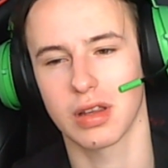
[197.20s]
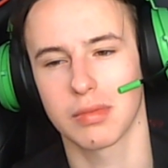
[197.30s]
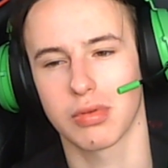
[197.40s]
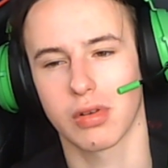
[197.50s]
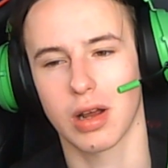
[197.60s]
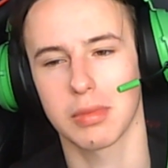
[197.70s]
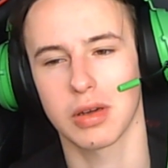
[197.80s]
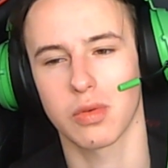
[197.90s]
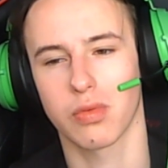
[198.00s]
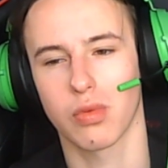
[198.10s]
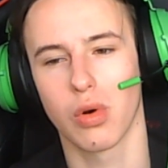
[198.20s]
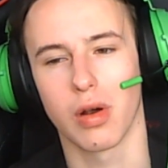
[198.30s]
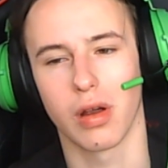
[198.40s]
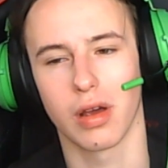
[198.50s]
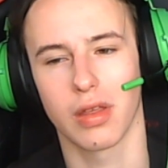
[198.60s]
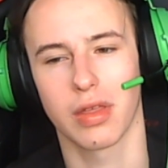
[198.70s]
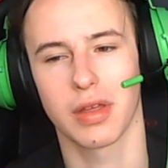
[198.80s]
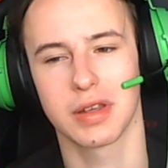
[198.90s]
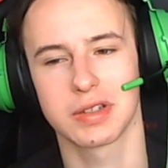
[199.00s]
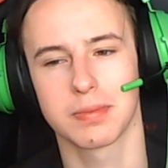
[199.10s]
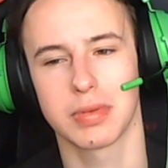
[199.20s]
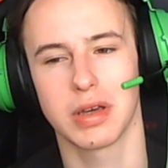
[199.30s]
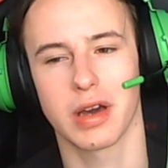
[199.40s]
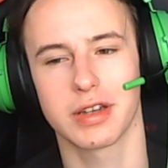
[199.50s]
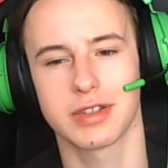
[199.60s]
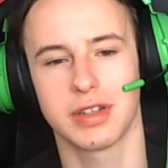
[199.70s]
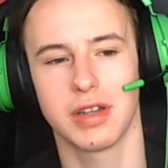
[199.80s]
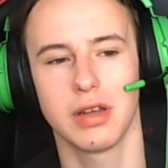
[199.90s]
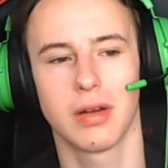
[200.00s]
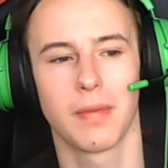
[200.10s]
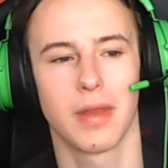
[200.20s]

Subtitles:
in programming for his PhD,